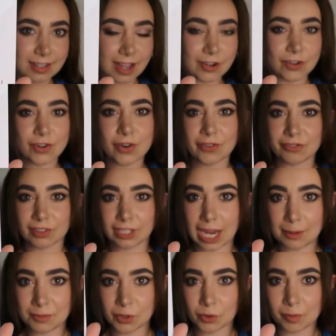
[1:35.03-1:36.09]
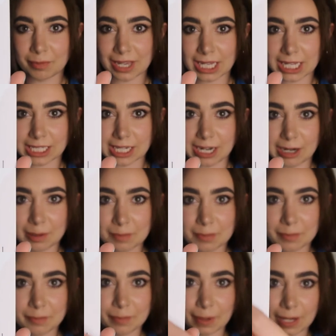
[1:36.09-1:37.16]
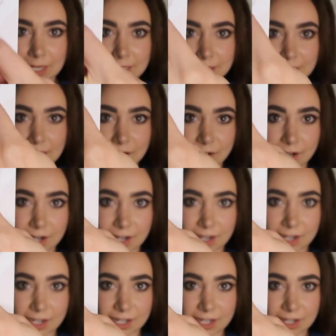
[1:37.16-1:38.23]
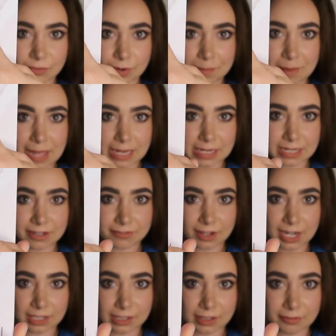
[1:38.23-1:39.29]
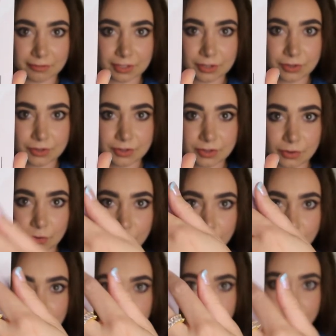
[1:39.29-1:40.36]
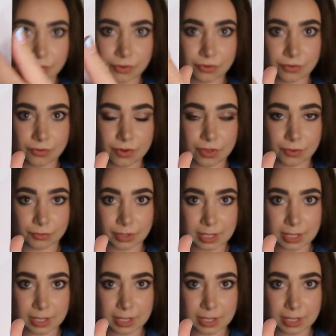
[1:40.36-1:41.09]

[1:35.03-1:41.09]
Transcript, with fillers: I don't know if the camera will pick it up, but there are repetitive I love yous all through the